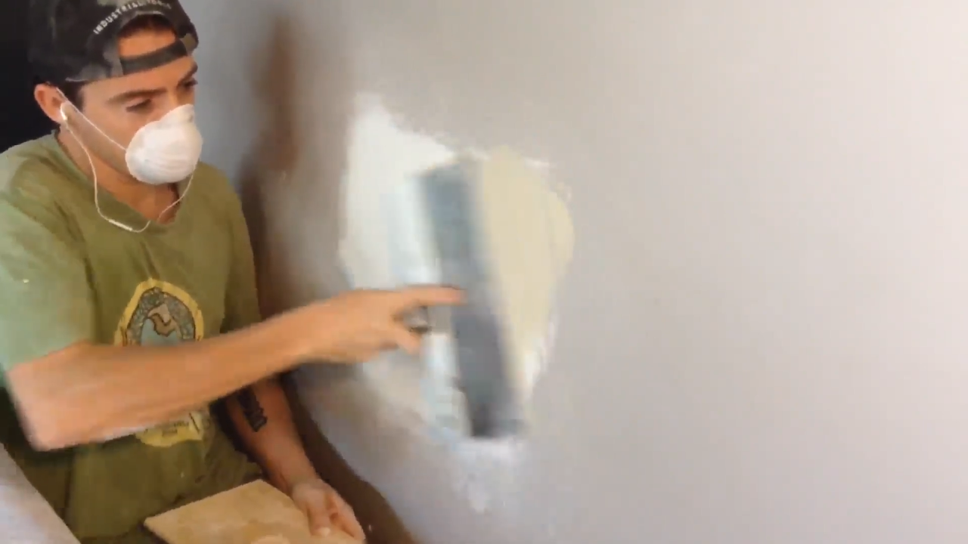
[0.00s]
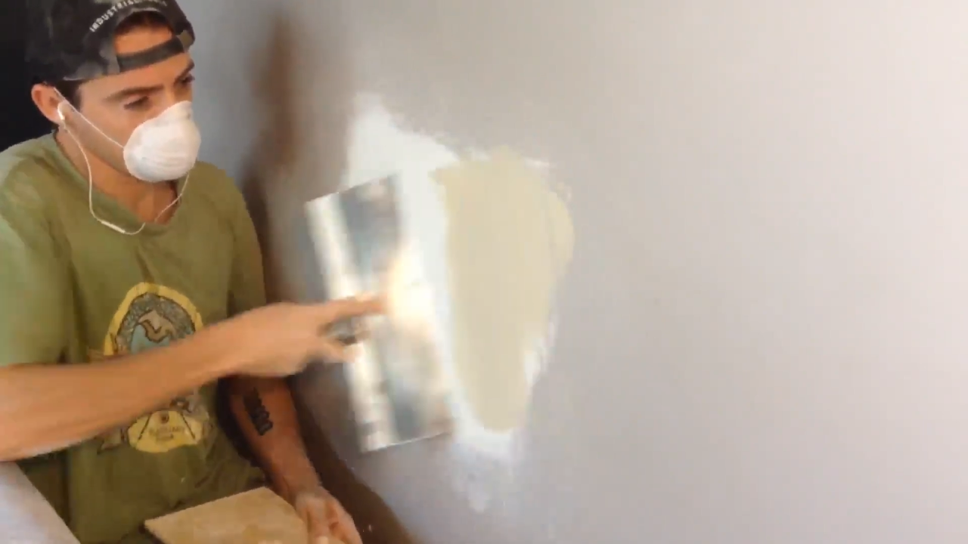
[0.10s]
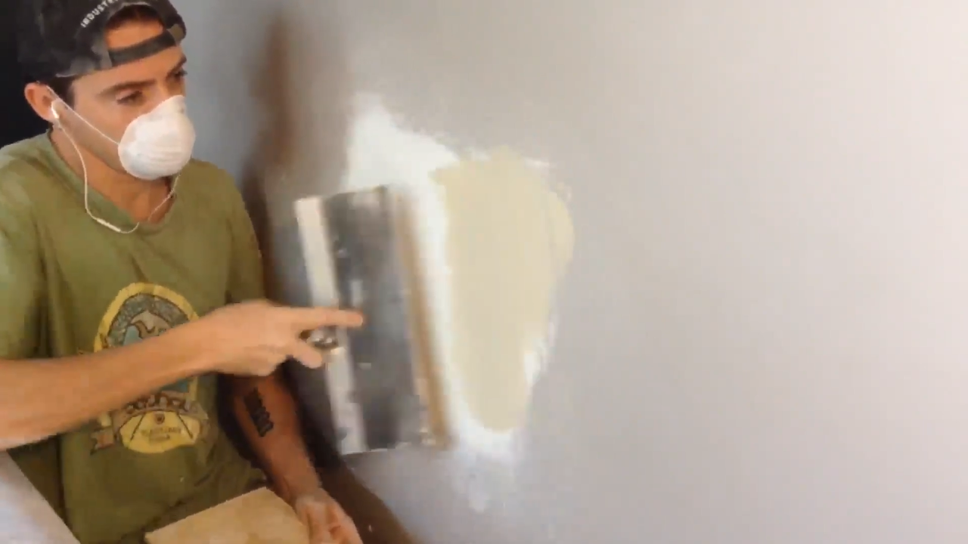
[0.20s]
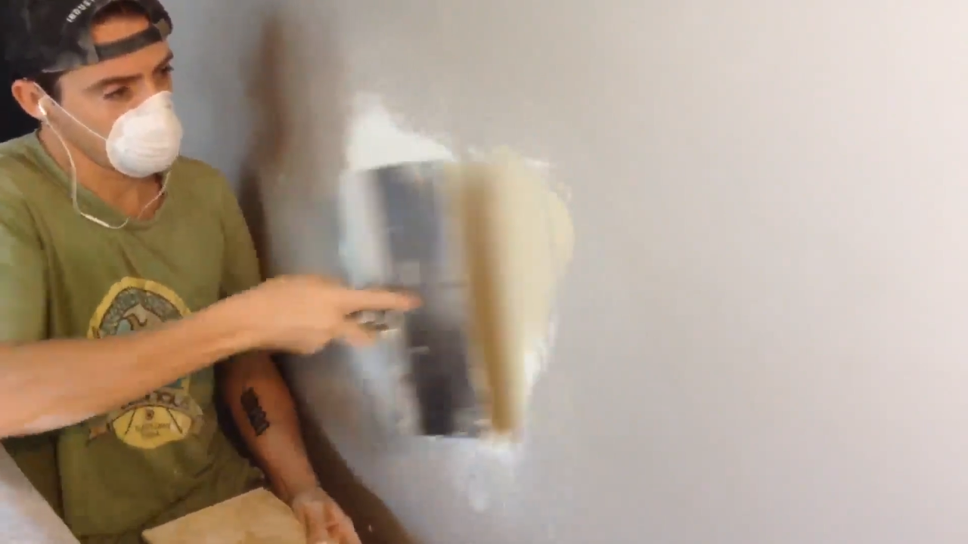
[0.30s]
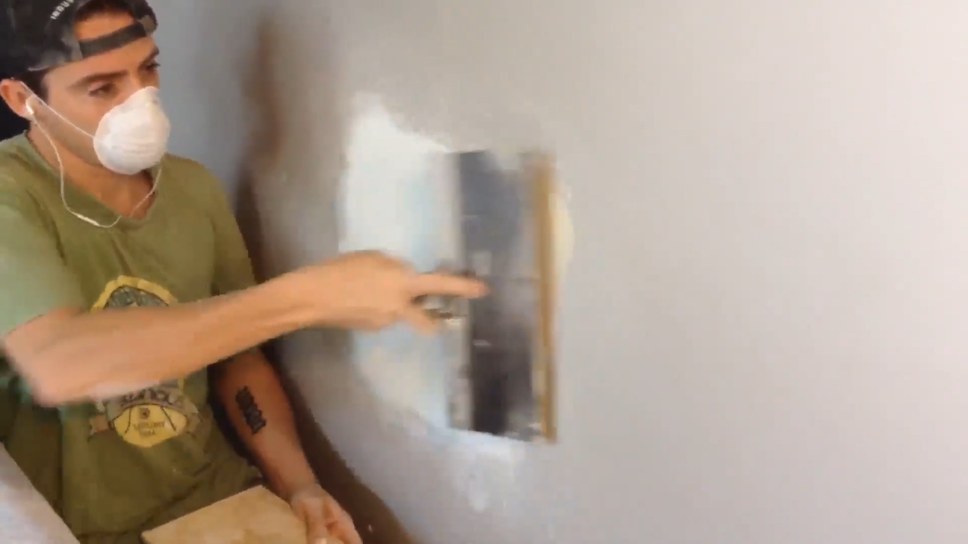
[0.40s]

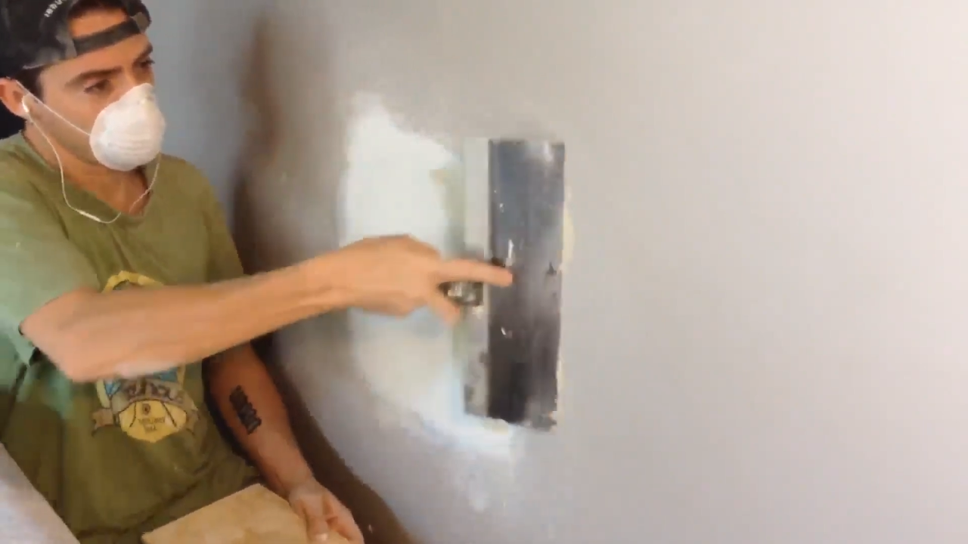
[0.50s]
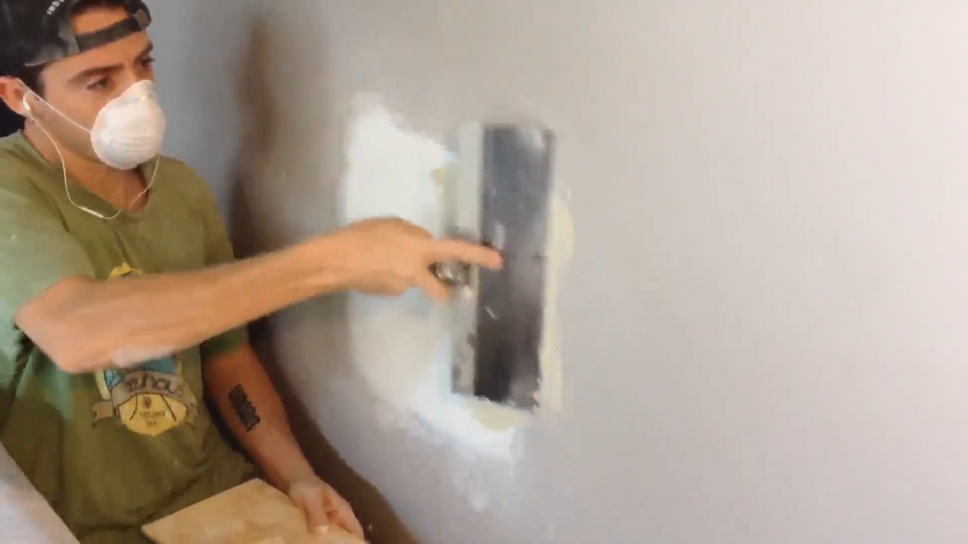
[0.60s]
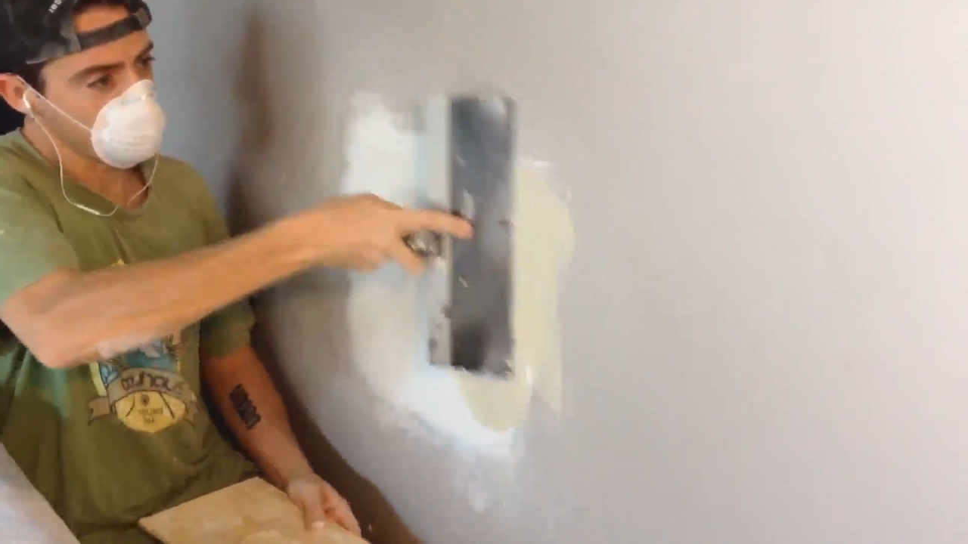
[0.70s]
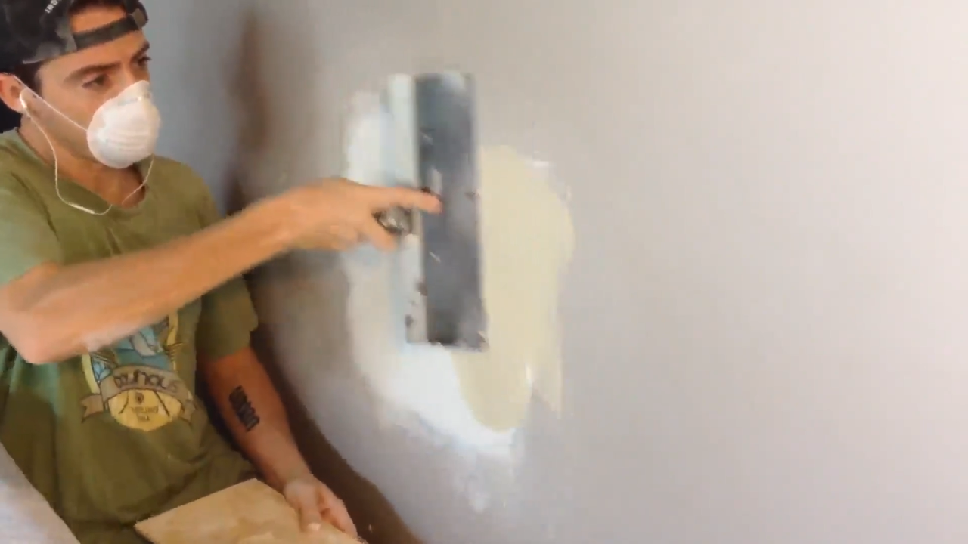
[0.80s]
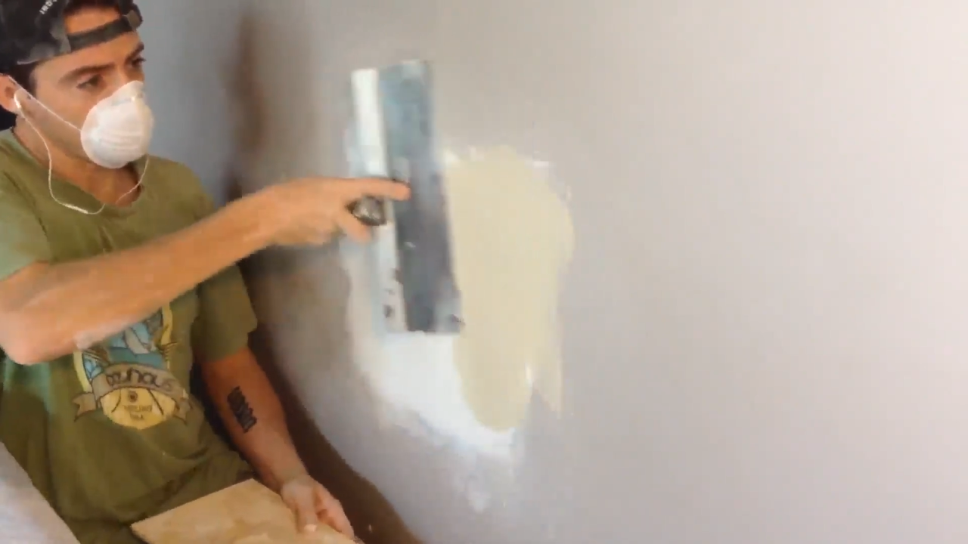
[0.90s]
go a little
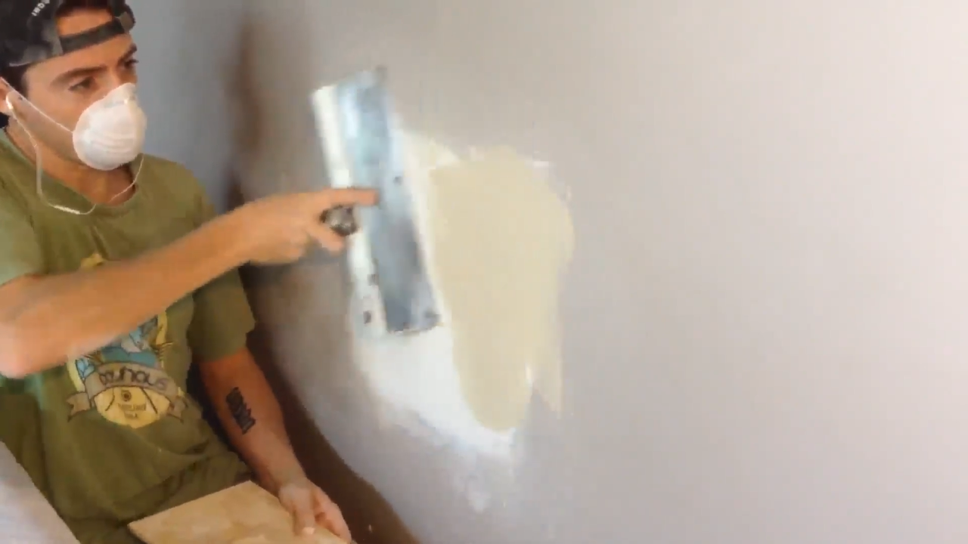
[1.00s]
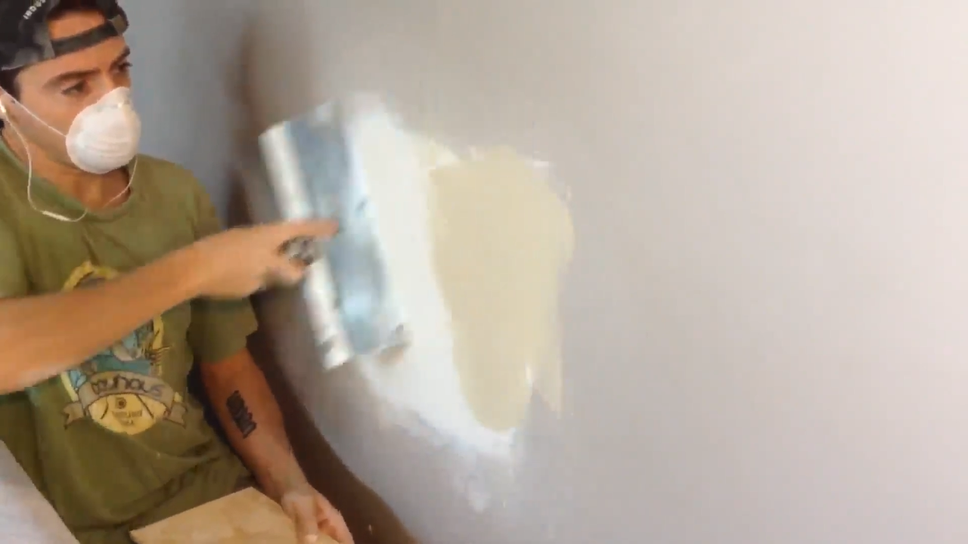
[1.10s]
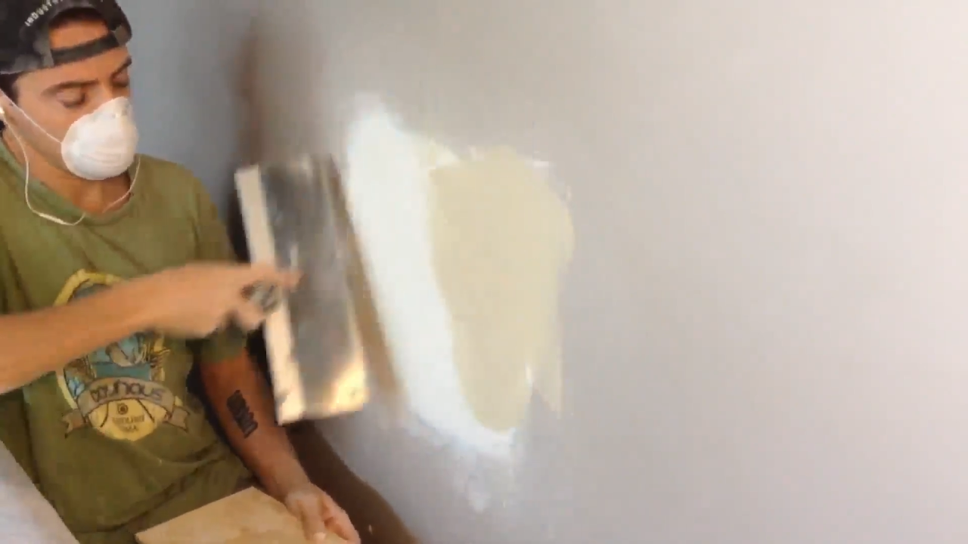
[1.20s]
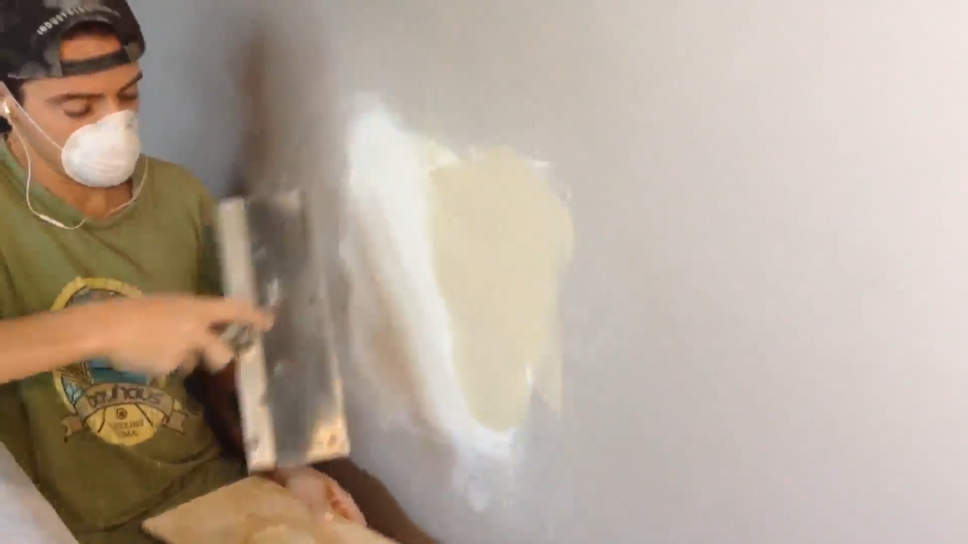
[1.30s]
bit out past